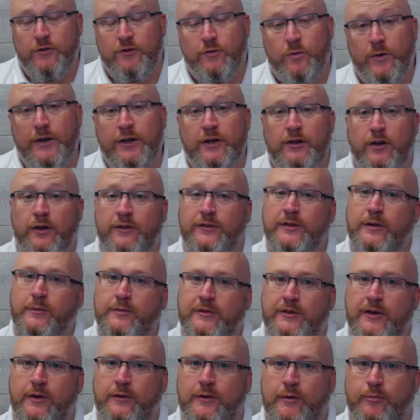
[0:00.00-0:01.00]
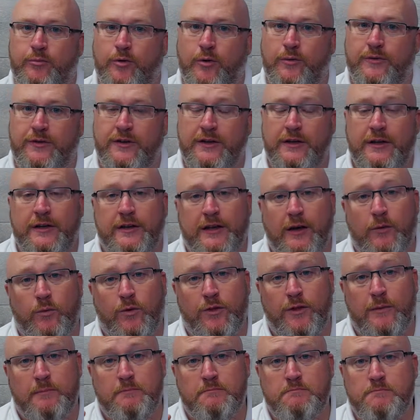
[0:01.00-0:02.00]
So when clients come sell their property, they want
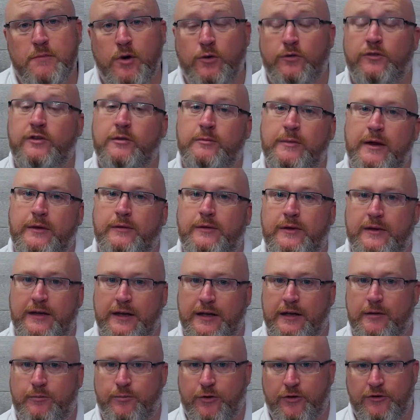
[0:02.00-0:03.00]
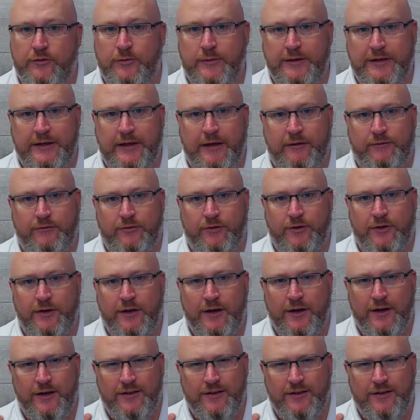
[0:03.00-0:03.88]
the most amount that they can possibly get for it.